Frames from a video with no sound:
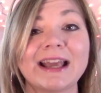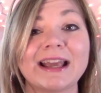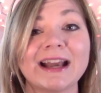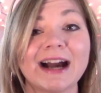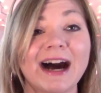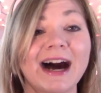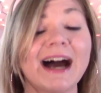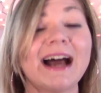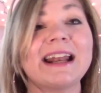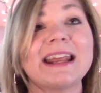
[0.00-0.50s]

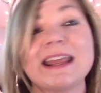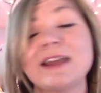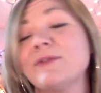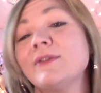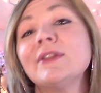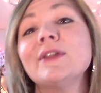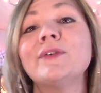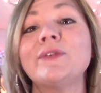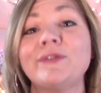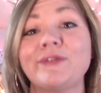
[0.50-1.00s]
God,
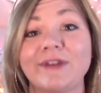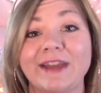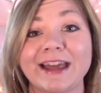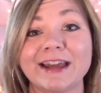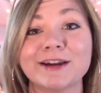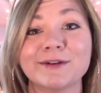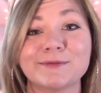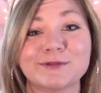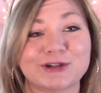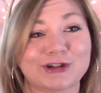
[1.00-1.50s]
even the
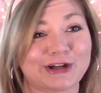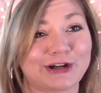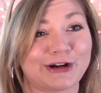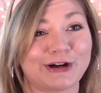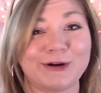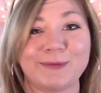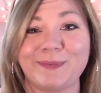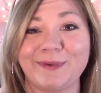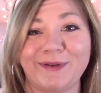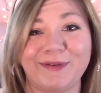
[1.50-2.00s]
Phantom
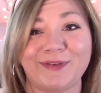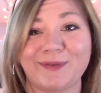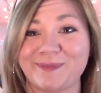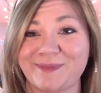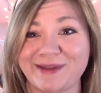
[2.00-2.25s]
Troupe is